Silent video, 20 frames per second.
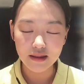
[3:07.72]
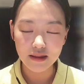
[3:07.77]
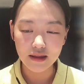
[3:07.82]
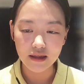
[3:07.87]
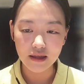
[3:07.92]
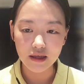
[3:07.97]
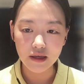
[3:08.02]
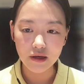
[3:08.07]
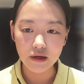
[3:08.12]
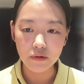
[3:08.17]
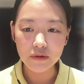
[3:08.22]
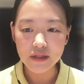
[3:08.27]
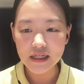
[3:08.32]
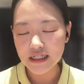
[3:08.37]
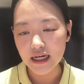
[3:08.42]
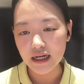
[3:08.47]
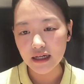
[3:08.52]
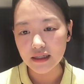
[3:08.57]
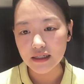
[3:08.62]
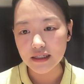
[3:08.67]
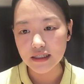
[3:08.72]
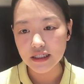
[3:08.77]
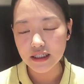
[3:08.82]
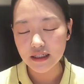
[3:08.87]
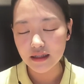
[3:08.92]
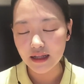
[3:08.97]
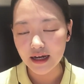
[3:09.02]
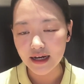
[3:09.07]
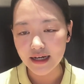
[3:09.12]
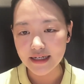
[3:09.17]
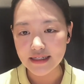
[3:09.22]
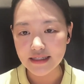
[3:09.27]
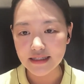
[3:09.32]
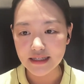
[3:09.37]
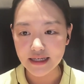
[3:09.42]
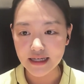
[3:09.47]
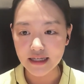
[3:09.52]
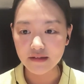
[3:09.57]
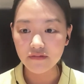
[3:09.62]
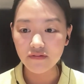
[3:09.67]
The only challenge lies
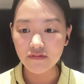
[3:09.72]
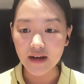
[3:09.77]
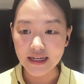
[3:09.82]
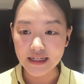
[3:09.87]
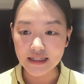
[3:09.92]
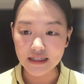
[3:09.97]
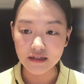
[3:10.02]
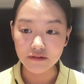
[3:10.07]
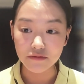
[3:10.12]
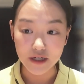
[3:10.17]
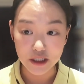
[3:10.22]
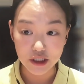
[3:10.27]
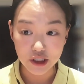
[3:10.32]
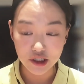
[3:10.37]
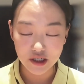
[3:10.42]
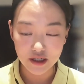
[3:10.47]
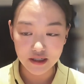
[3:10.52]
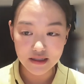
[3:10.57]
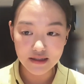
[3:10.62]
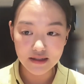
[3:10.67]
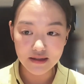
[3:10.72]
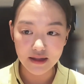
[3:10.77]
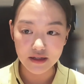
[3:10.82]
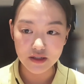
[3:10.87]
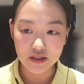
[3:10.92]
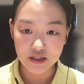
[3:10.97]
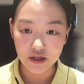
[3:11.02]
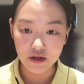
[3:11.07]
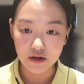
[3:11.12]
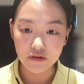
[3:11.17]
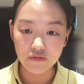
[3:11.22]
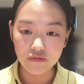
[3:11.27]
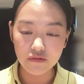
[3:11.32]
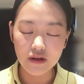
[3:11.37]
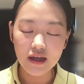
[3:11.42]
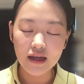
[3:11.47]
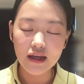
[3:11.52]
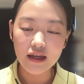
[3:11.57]
in finding restaurants that serve